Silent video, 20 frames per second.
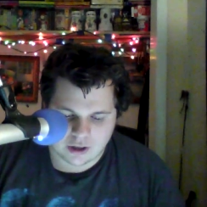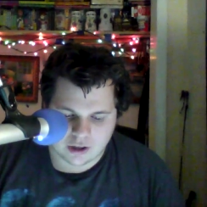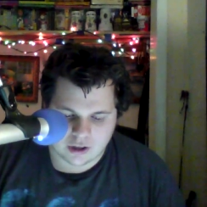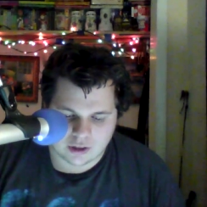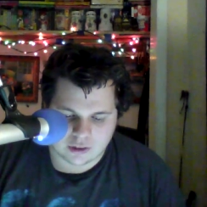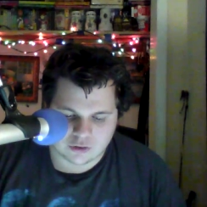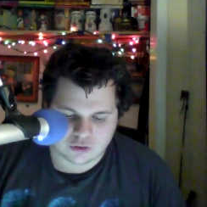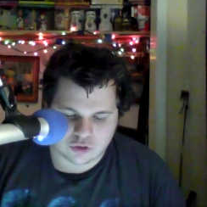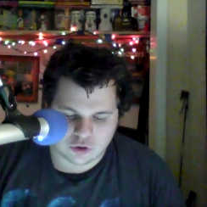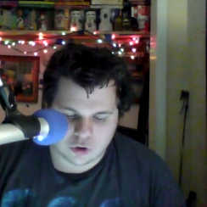
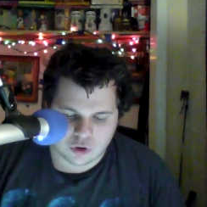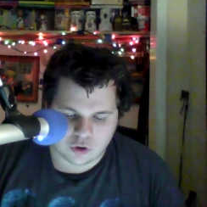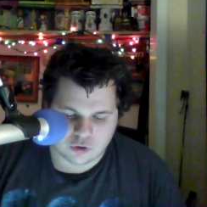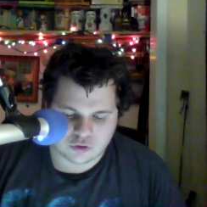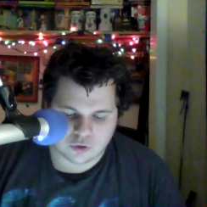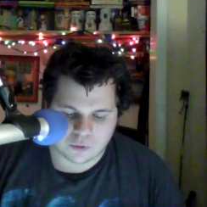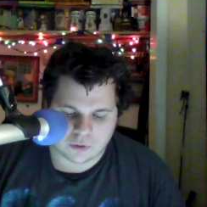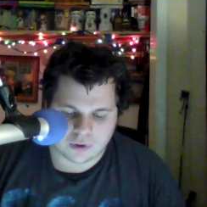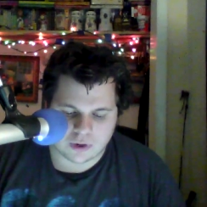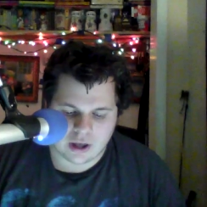There's
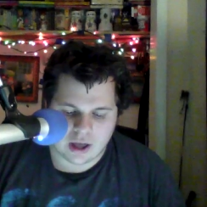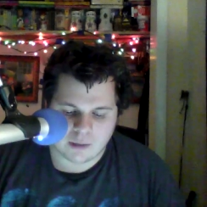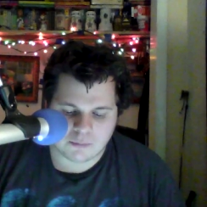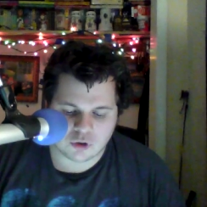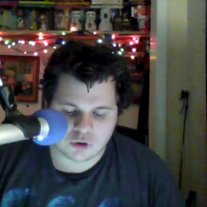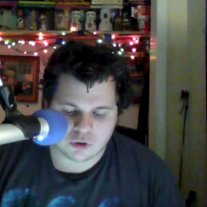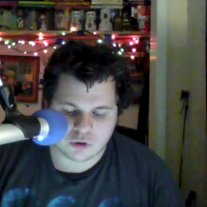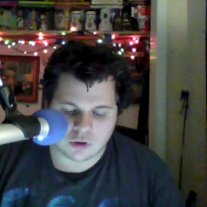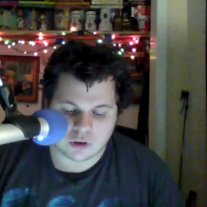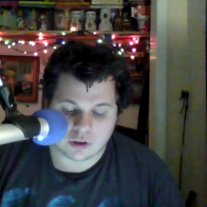also an
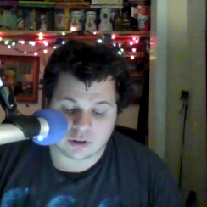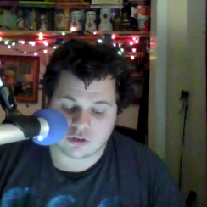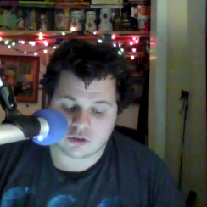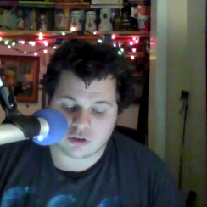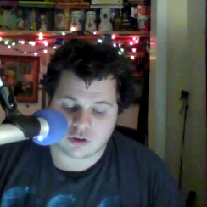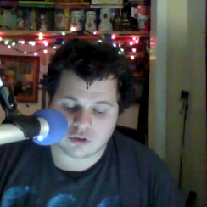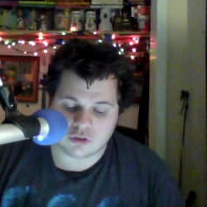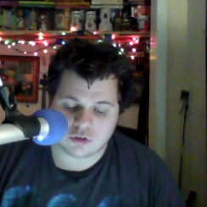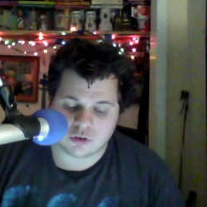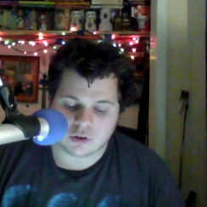optional
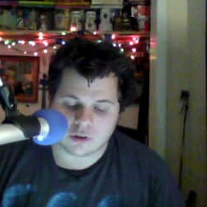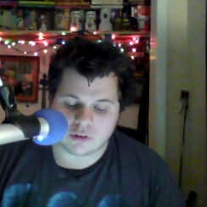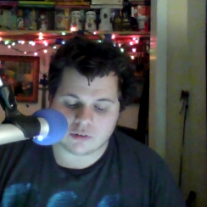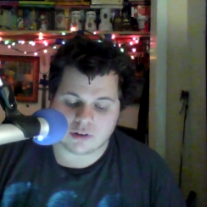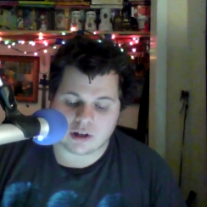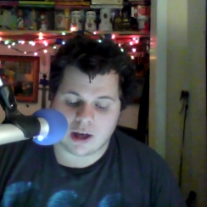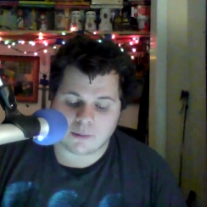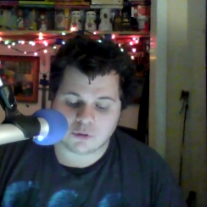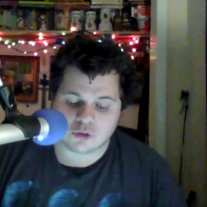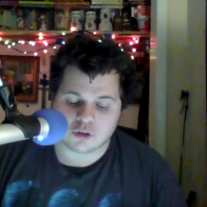
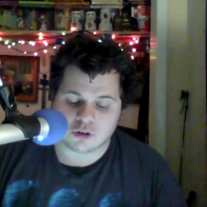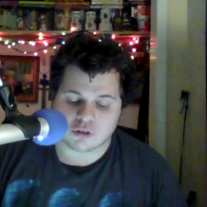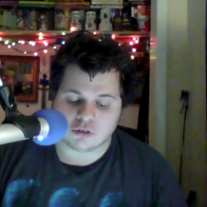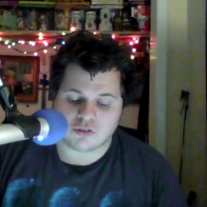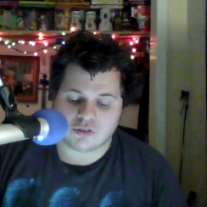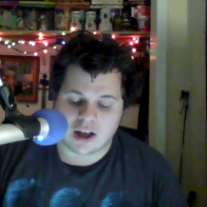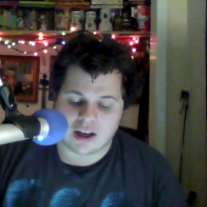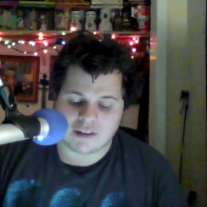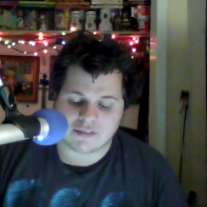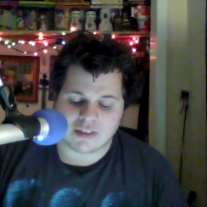$5,000
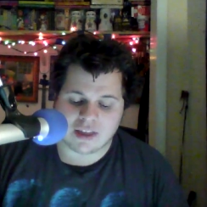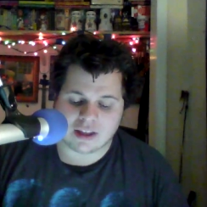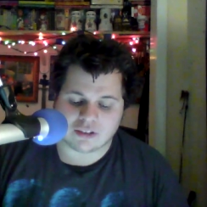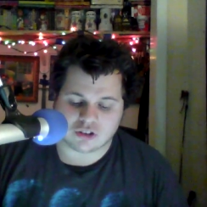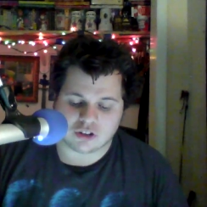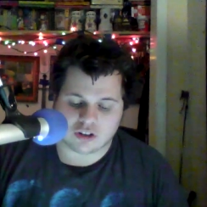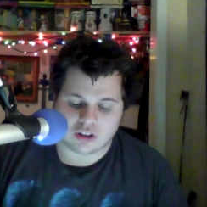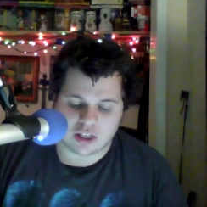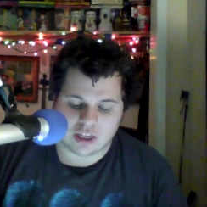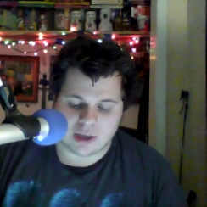
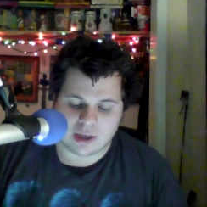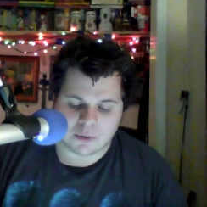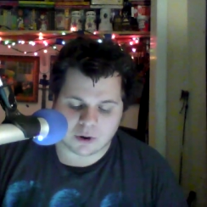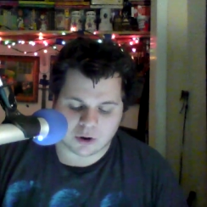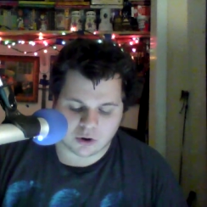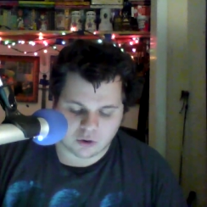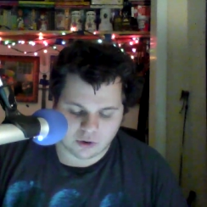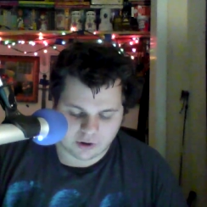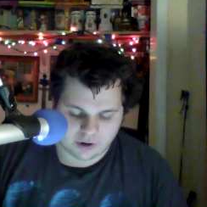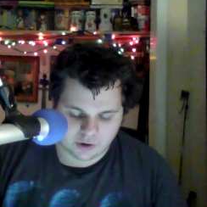claimer
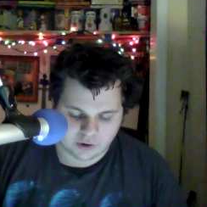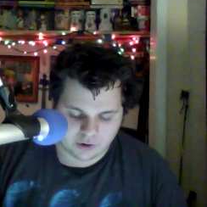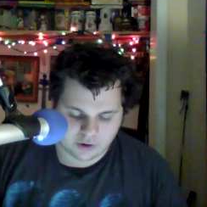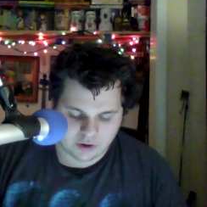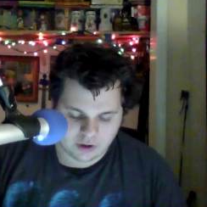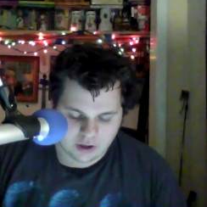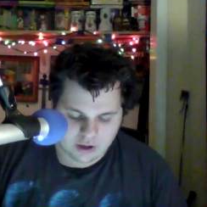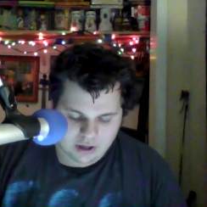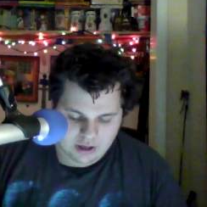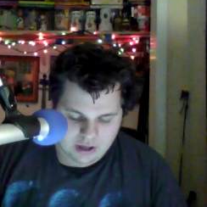here,
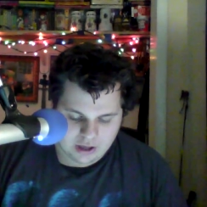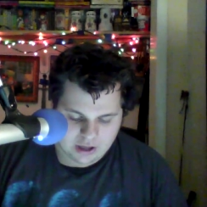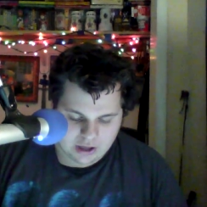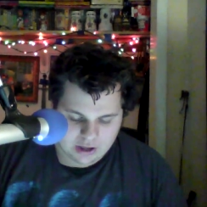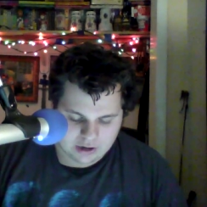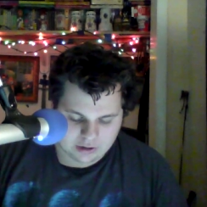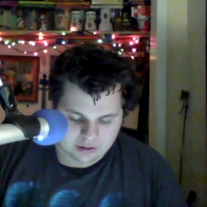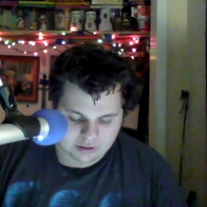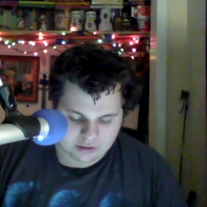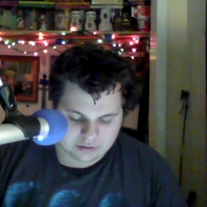and
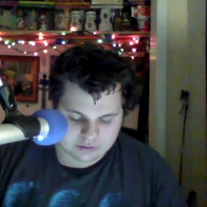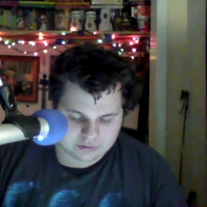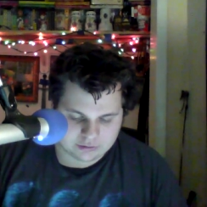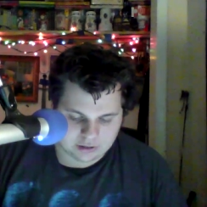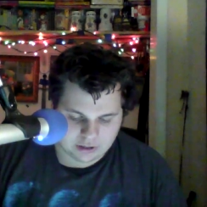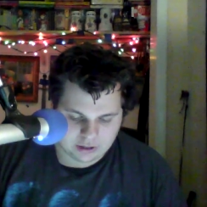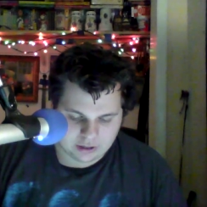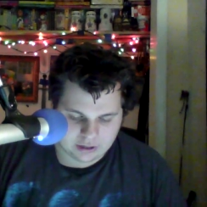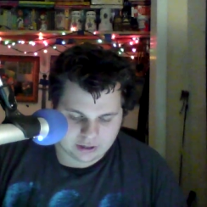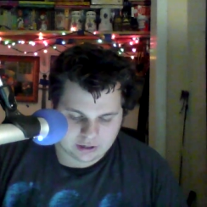it looks
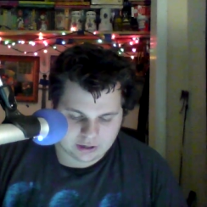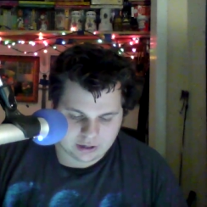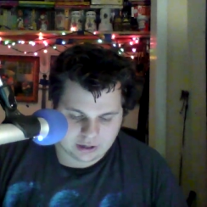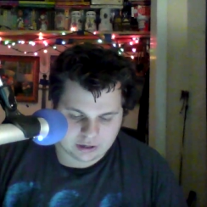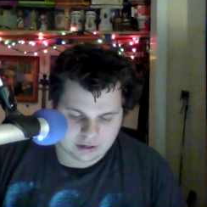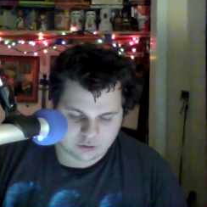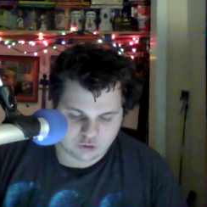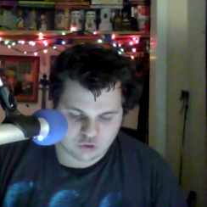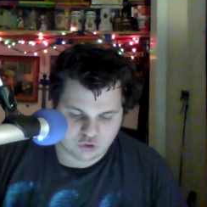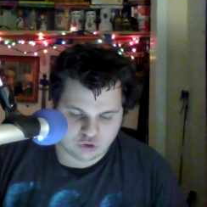like
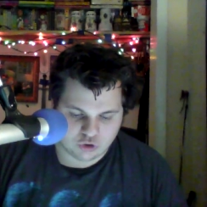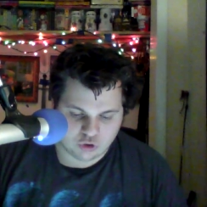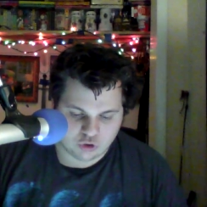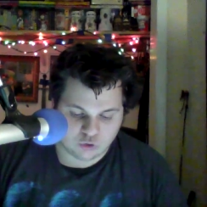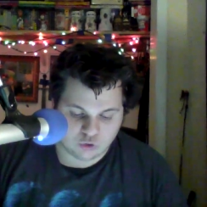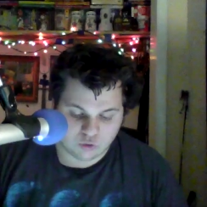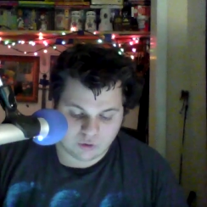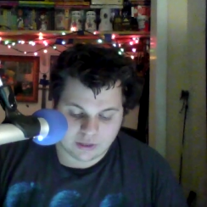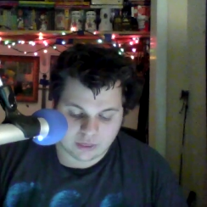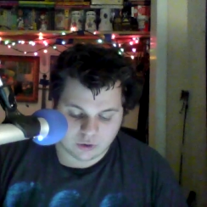
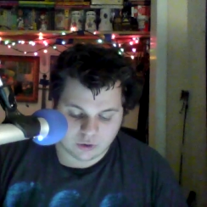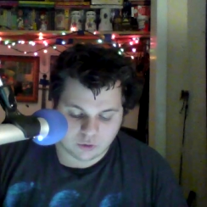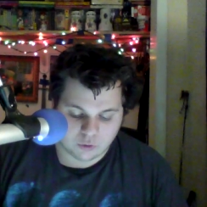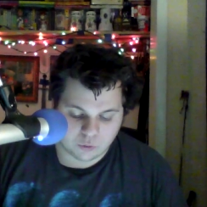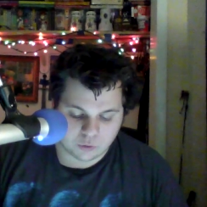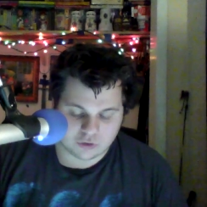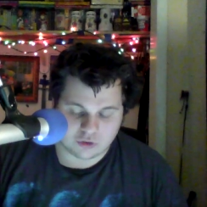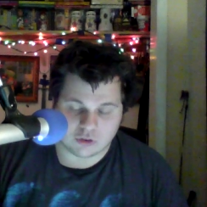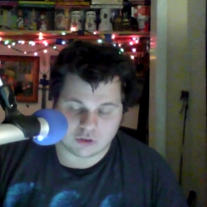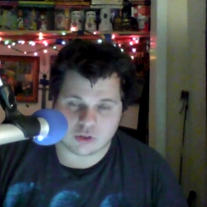three out
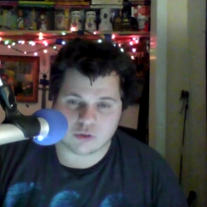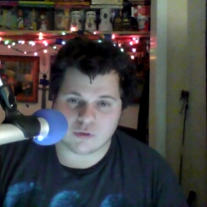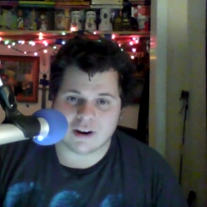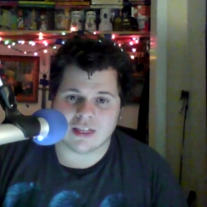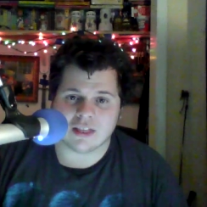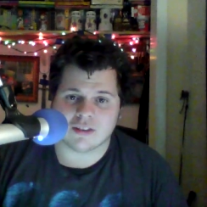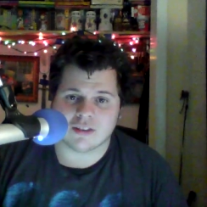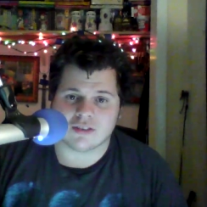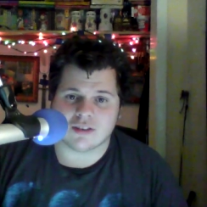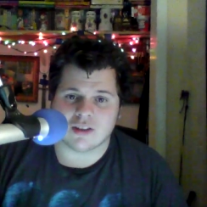of
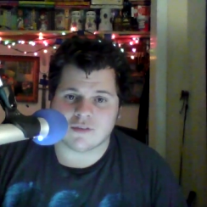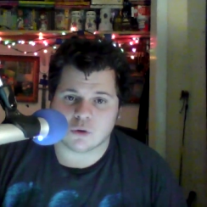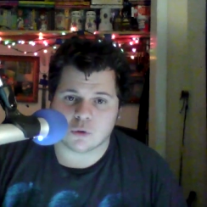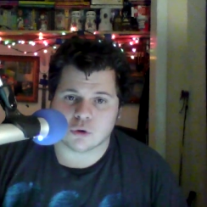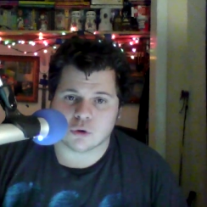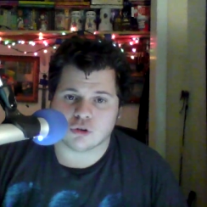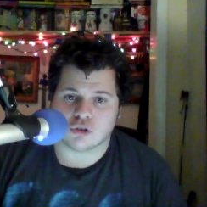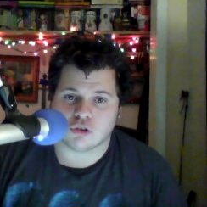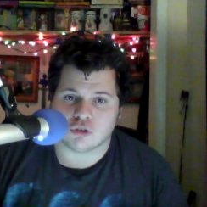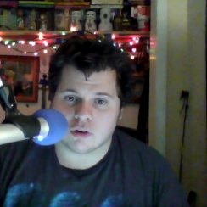the seven
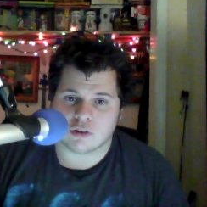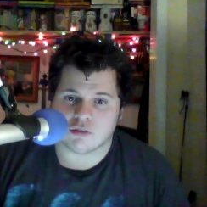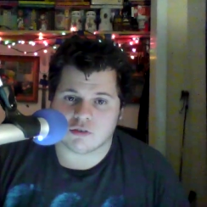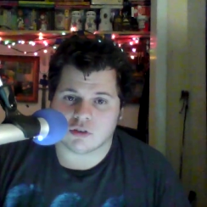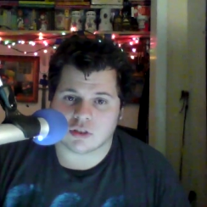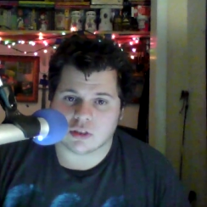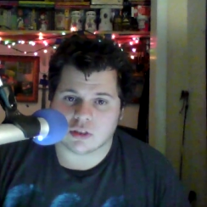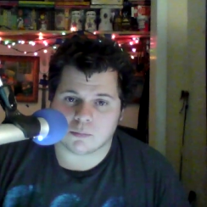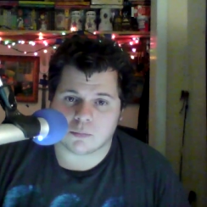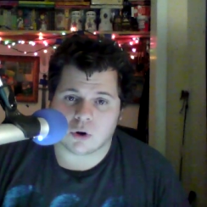horses are in for
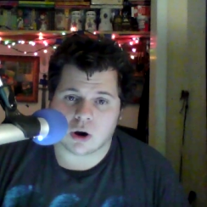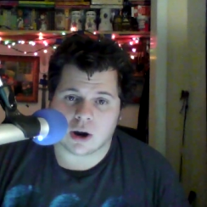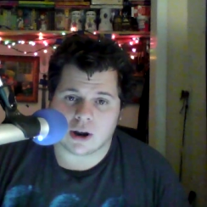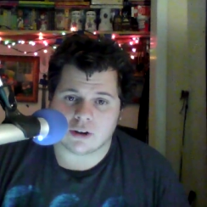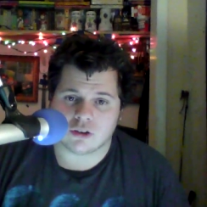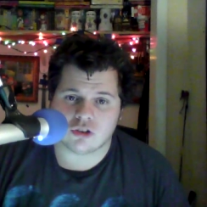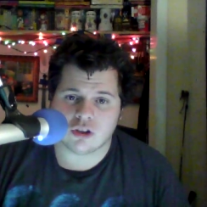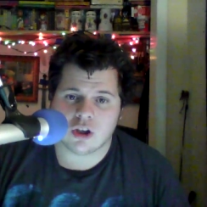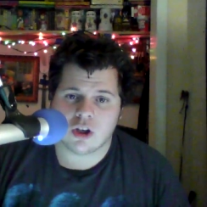the price.